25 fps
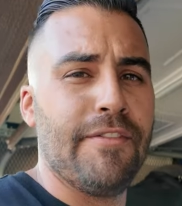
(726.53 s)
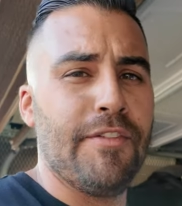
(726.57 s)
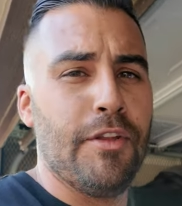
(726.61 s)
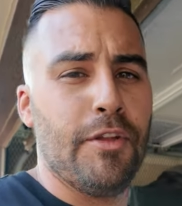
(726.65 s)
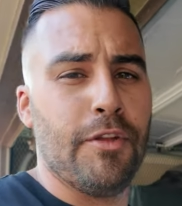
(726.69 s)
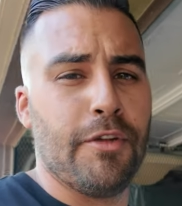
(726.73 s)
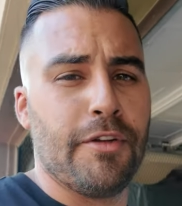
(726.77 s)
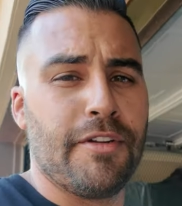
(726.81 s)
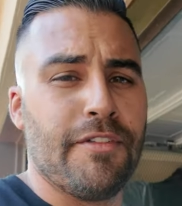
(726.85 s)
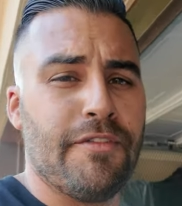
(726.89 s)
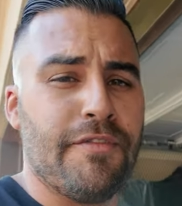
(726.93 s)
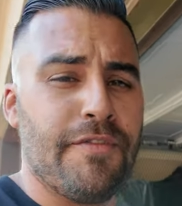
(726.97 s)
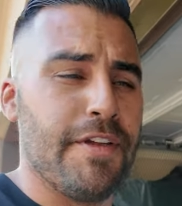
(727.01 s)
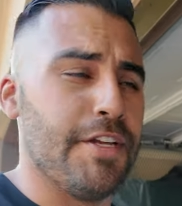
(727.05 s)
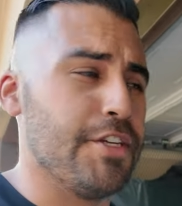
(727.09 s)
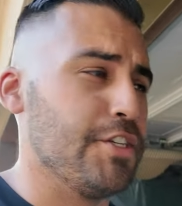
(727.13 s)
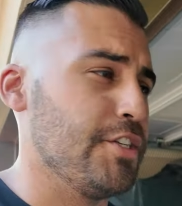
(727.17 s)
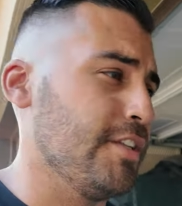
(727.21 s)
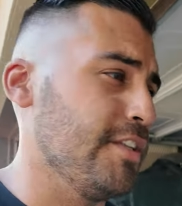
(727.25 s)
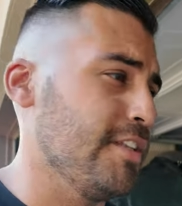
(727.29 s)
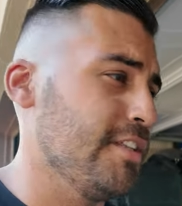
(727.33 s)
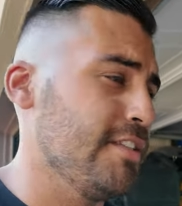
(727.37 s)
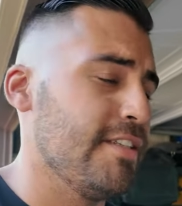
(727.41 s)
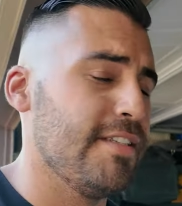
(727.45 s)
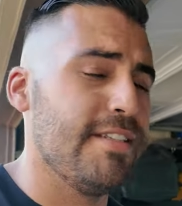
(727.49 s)
give you a little
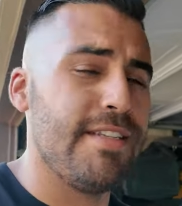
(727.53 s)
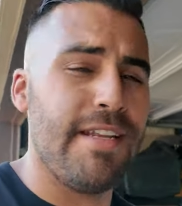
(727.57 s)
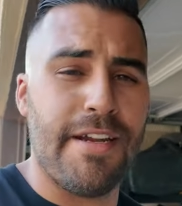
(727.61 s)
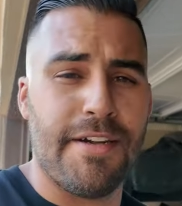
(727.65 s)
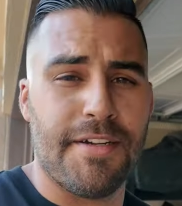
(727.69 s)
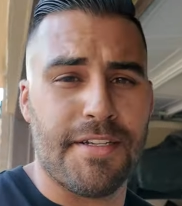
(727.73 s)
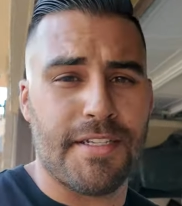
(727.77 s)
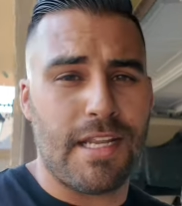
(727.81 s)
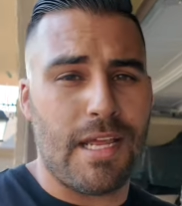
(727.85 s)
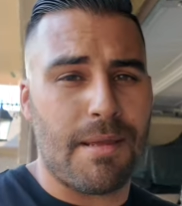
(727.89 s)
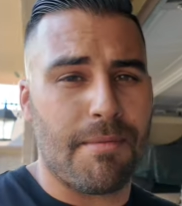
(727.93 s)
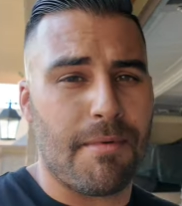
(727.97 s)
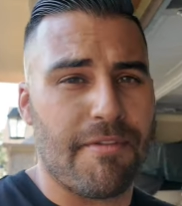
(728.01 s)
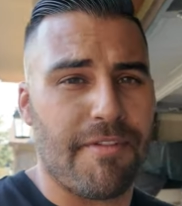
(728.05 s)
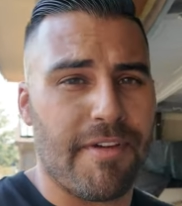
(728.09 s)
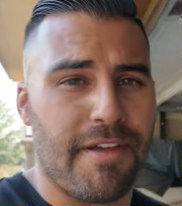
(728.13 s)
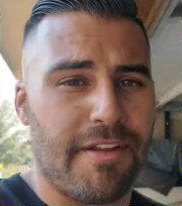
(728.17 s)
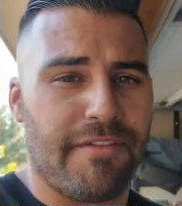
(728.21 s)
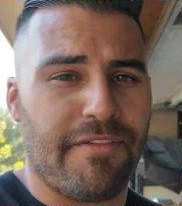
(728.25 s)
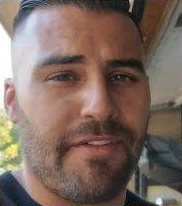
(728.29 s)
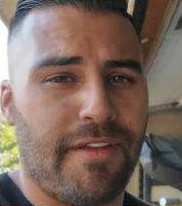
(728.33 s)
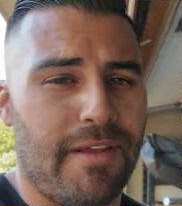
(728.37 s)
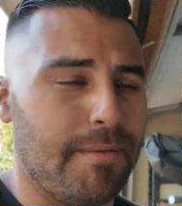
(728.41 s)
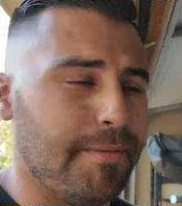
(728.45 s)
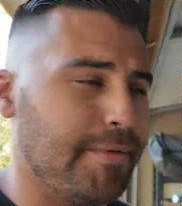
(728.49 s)
confession. This entire time I've
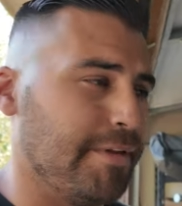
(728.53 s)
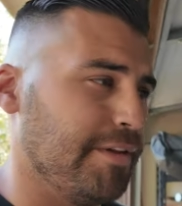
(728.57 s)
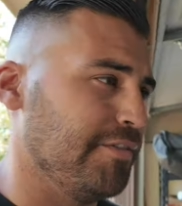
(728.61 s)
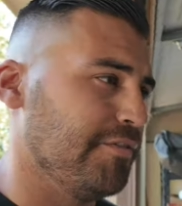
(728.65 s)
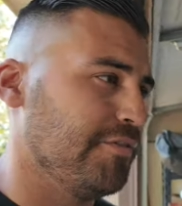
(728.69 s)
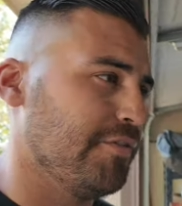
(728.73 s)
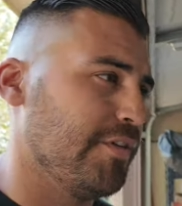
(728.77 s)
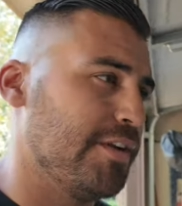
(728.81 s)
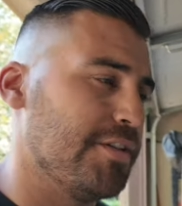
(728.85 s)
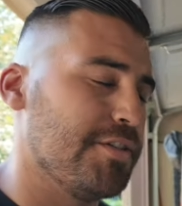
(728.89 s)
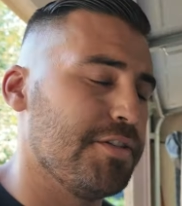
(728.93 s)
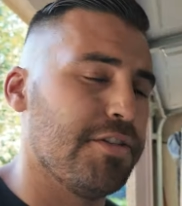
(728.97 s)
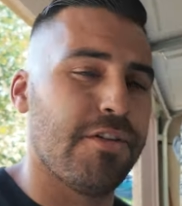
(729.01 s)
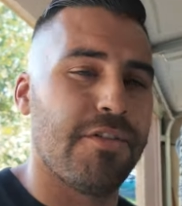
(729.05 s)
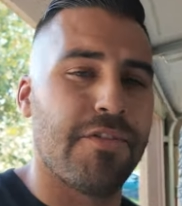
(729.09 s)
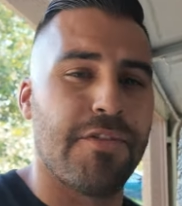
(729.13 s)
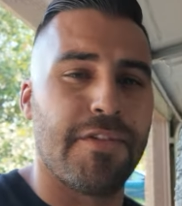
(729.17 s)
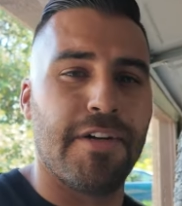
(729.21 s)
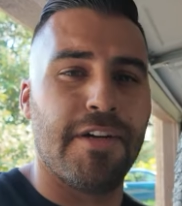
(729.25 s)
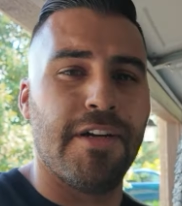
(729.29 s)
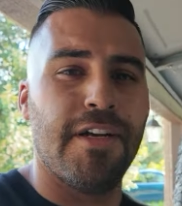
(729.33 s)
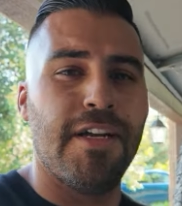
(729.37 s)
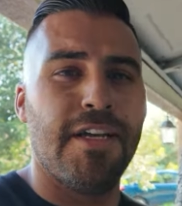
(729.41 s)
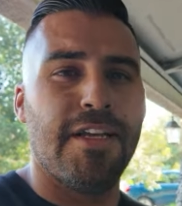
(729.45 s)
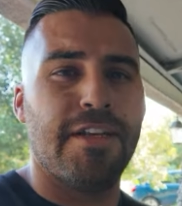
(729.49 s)
had family and friends
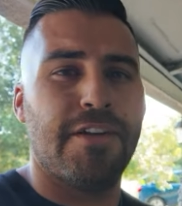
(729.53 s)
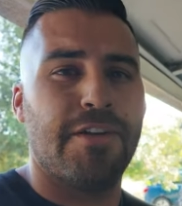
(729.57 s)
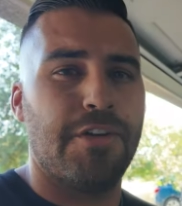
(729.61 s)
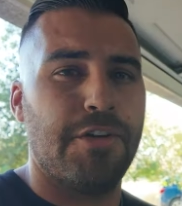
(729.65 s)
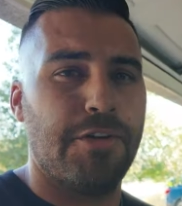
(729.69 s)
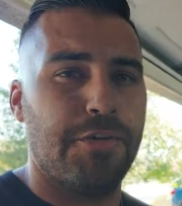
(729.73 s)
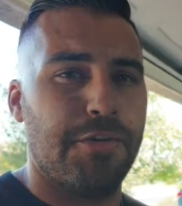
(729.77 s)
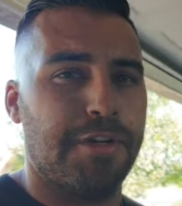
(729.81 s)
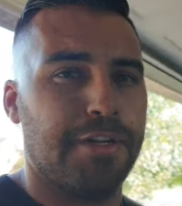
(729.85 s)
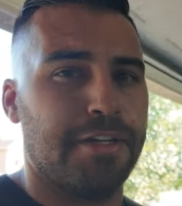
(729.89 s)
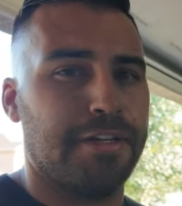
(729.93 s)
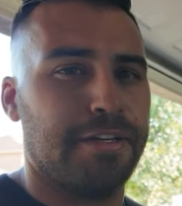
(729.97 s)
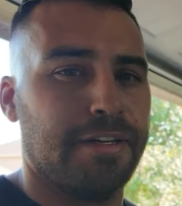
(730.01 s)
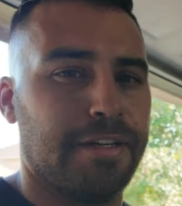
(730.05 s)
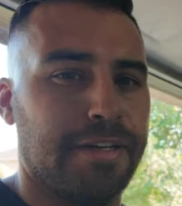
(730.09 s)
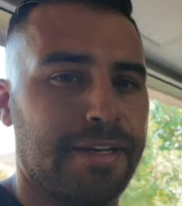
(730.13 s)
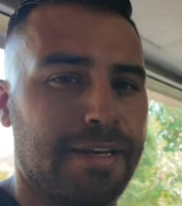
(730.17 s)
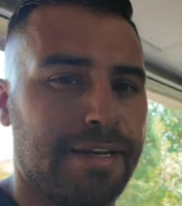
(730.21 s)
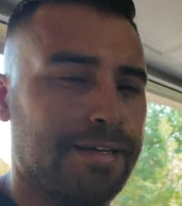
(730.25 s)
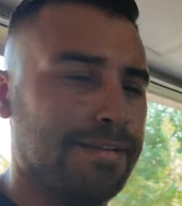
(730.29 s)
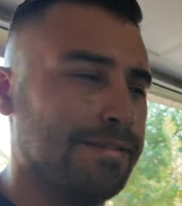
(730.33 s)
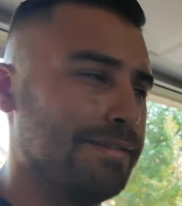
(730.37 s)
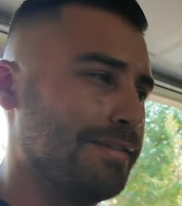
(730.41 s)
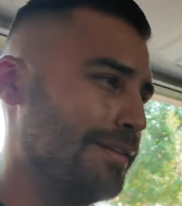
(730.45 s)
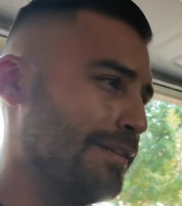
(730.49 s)
over. They're doing a
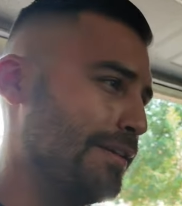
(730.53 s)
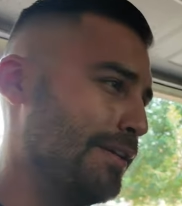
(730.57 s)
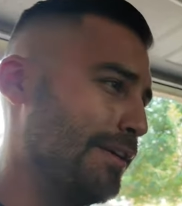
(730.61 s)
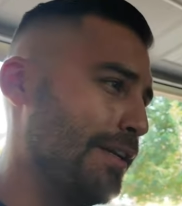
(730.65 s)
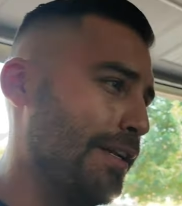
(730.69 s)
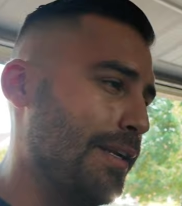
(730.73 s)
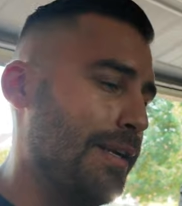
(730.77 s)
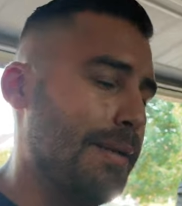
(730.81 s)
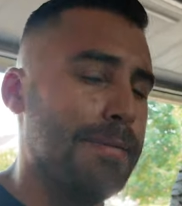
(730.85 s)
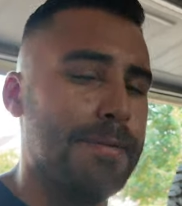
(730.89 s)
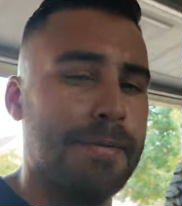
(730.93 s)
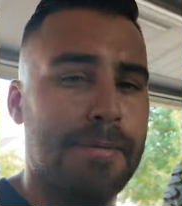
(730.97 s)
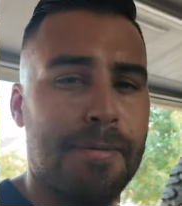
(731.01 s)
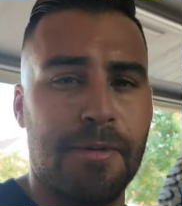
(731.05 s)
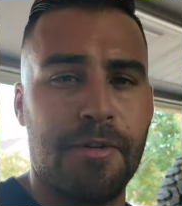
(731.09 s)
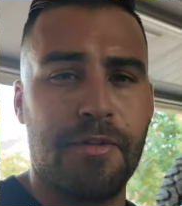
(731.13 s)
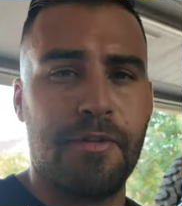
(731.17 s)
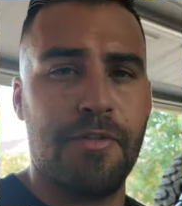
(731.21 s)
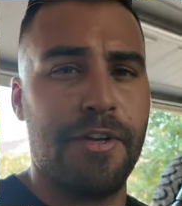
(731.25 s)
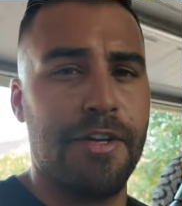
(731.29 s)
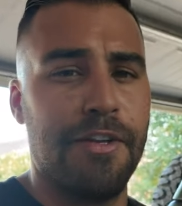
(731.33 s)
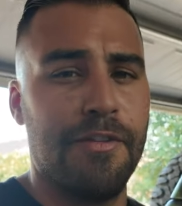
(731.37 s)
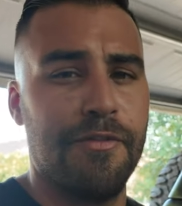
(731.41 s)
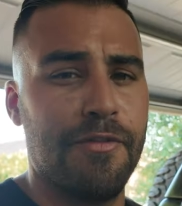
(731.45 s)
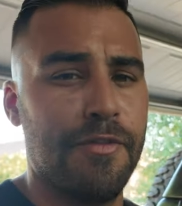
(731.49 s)
cookout. They're cooking up some
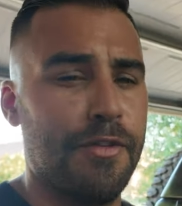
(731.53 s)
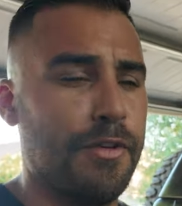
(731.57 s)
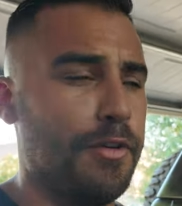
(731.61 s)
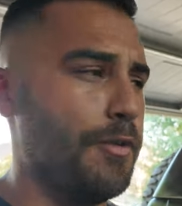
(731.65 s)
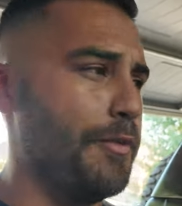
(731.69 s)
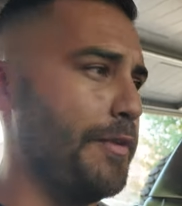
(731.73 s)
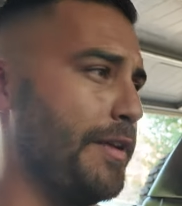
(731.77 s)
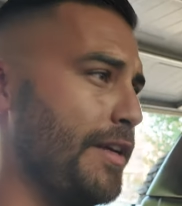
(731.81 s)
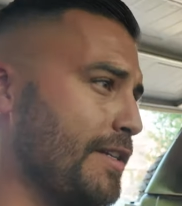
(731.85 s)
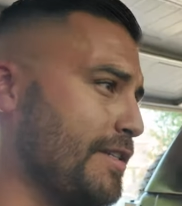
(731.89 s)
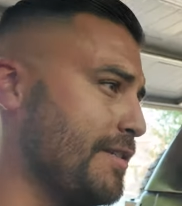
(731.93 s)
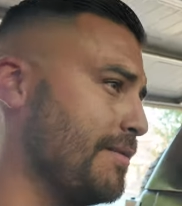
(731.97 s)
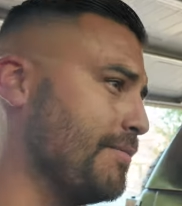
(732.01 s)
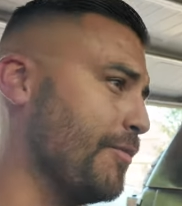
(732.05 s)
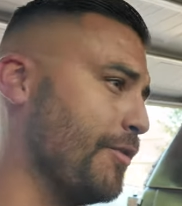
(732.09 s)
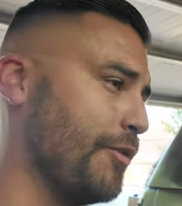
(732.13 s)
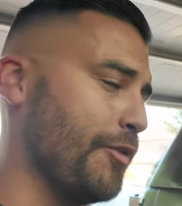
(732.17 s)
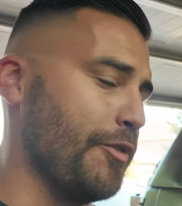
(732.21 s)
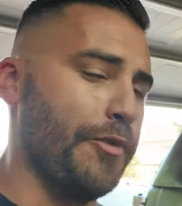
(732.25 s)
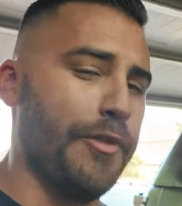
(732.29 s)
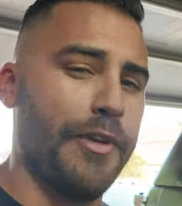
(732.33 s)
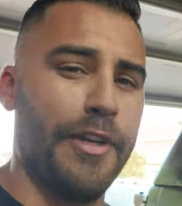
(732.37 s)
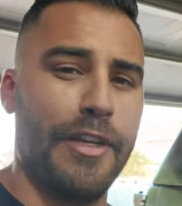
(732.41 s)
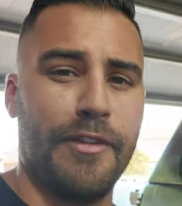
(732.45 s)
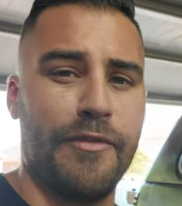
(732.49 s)
Korean food. We got some
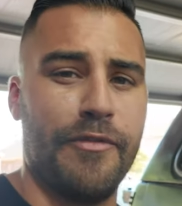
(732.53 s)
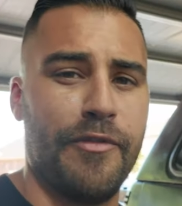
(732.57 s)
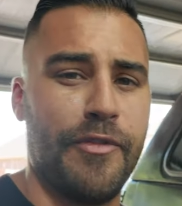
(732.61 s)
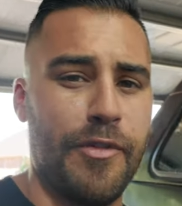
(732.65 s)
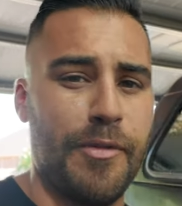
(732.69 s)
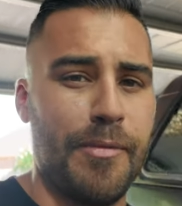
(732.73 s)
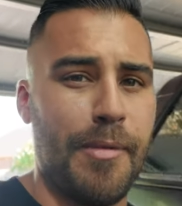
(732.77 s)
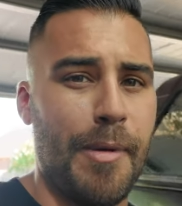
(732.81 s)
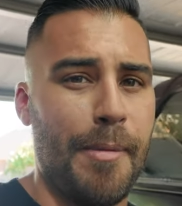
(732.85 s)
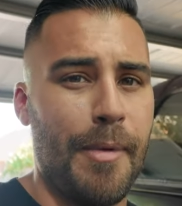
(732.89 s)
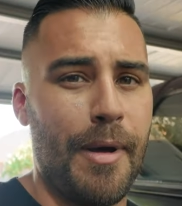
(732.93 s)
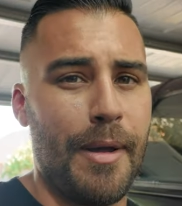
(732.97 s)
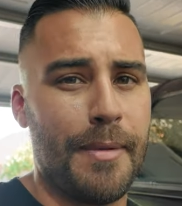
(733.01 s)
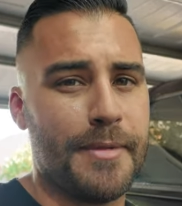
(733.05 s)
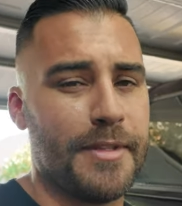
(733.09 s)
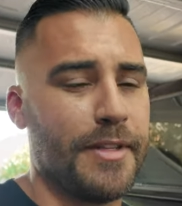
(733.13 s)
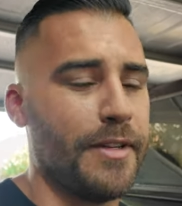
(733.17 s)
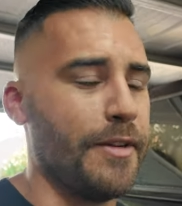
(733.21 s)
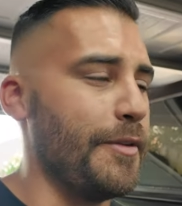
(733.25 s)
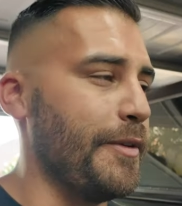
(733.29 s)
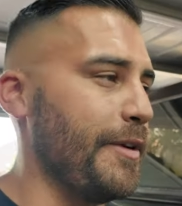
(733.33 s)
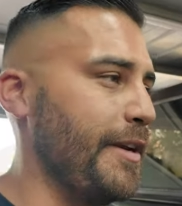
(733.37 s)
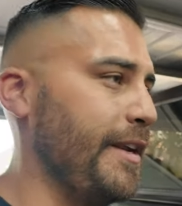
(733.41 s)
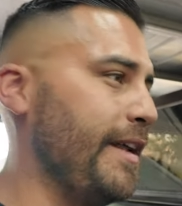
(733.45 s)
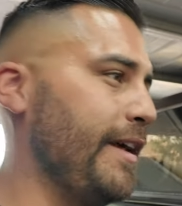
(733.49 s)
Puerto Rican food my mom's
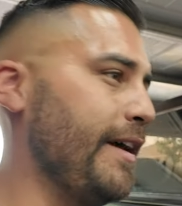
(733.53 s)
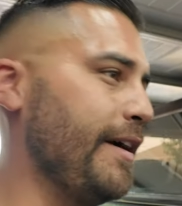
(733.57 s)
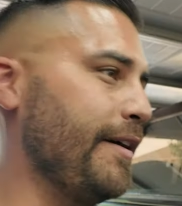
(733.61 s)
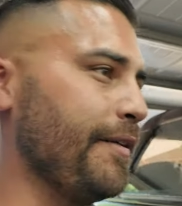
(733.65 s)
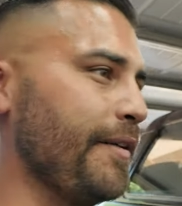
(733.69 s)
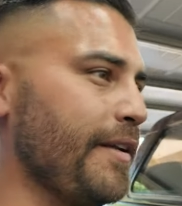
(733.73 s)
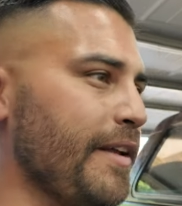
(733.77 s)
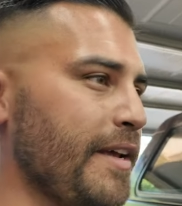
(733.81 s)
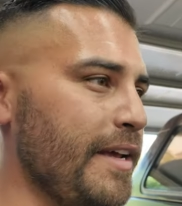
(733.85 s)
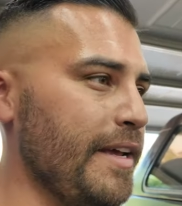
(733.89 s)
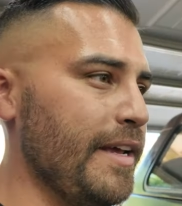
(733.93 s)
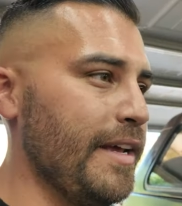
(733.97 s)
throwing down.